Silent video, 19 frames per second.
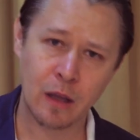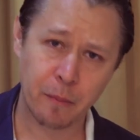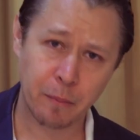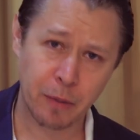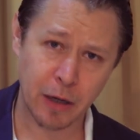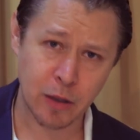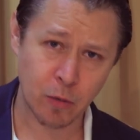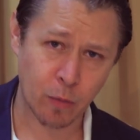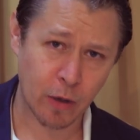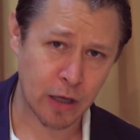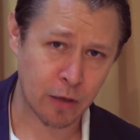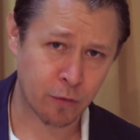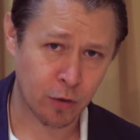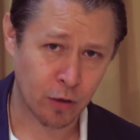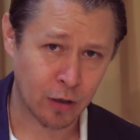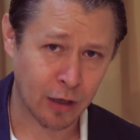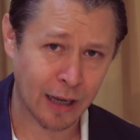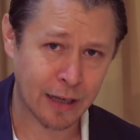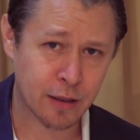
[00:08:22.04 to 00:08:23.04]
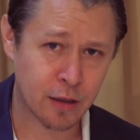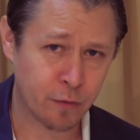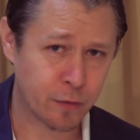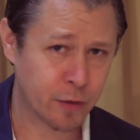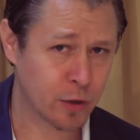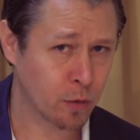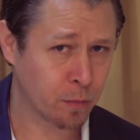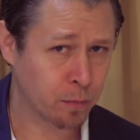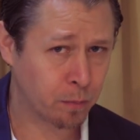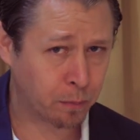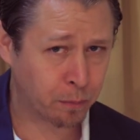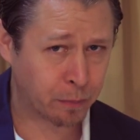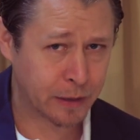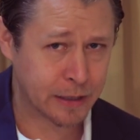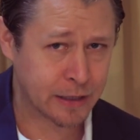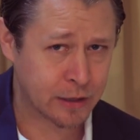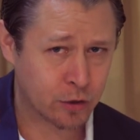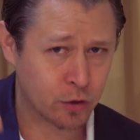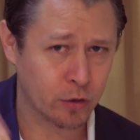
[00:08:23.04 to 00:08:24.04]
By the way, if you liked the video,
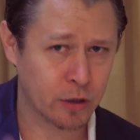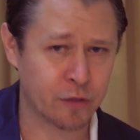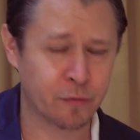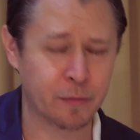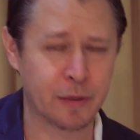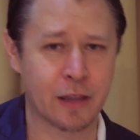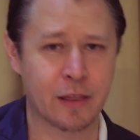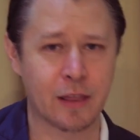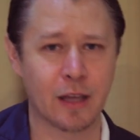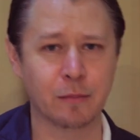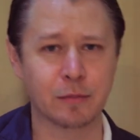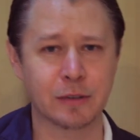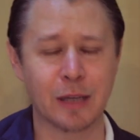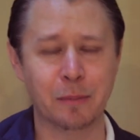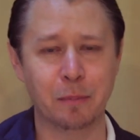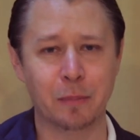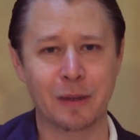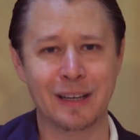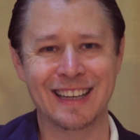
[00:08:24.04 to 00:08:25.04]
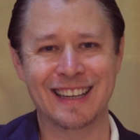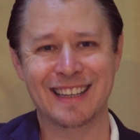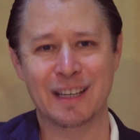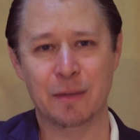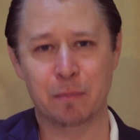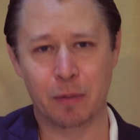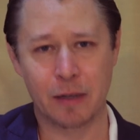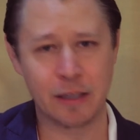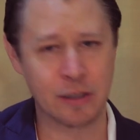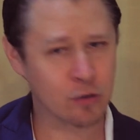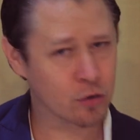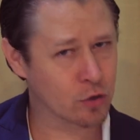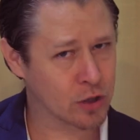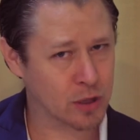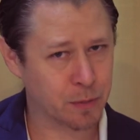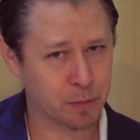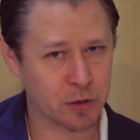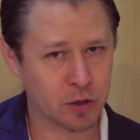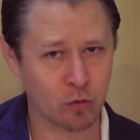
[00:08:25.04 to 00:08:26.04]
please do leave me a thumbs up, please do
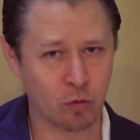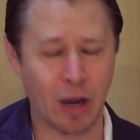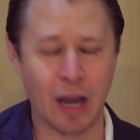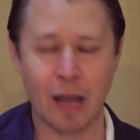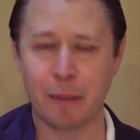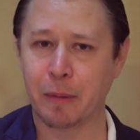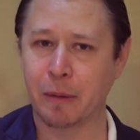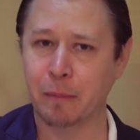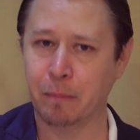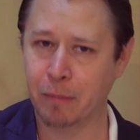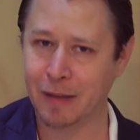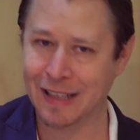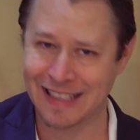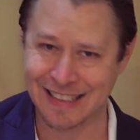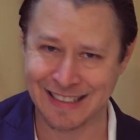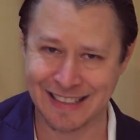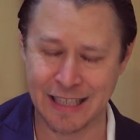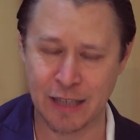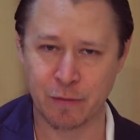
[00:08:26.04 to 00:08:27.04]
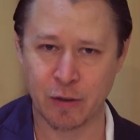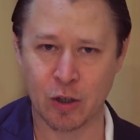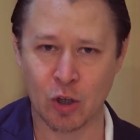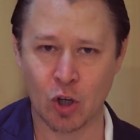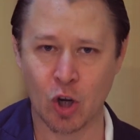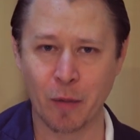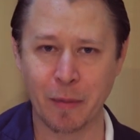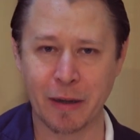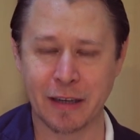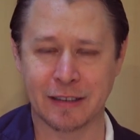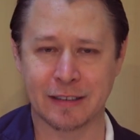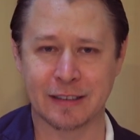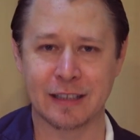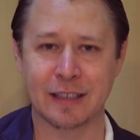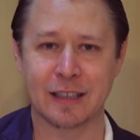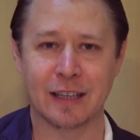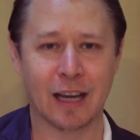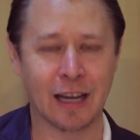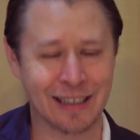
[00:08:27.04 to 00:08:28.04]
subscribe, and please leave a comment.
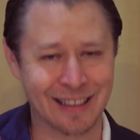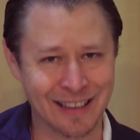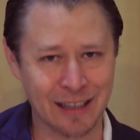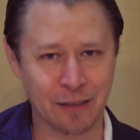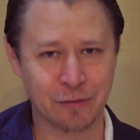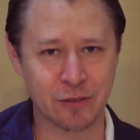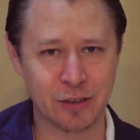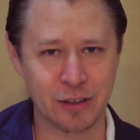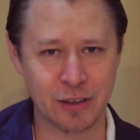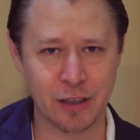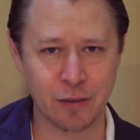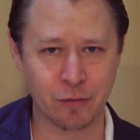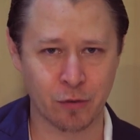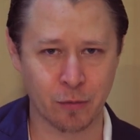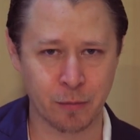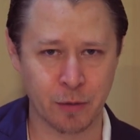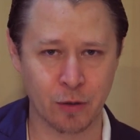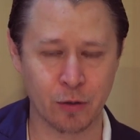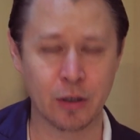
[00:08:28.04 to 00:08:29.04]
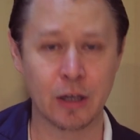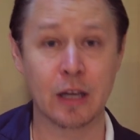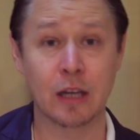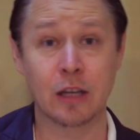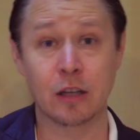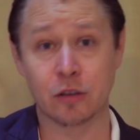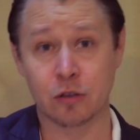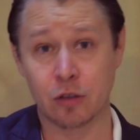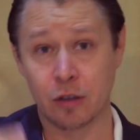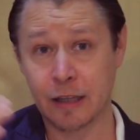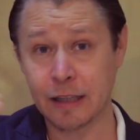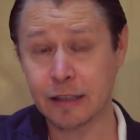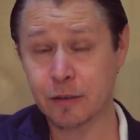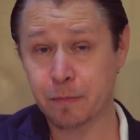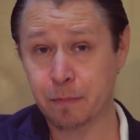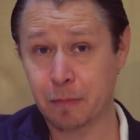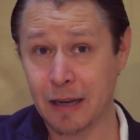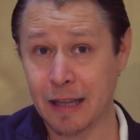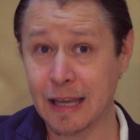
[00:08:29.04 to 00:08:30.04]
I'd love to hear from you. So let's
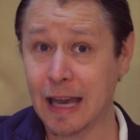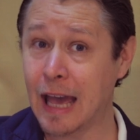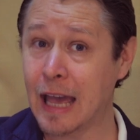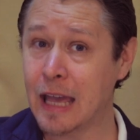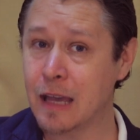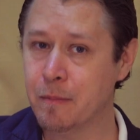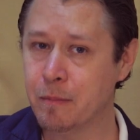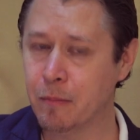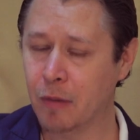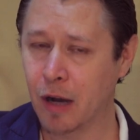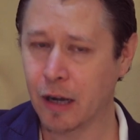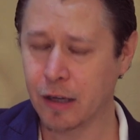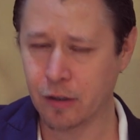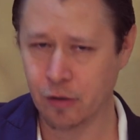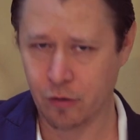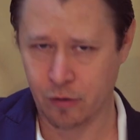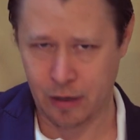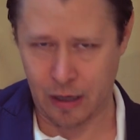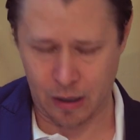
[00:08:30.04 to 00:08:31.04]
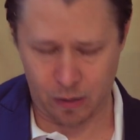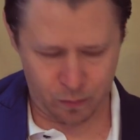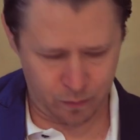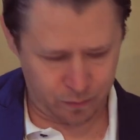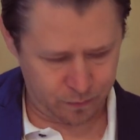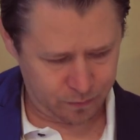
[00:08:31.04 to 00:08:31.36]
play A minor now.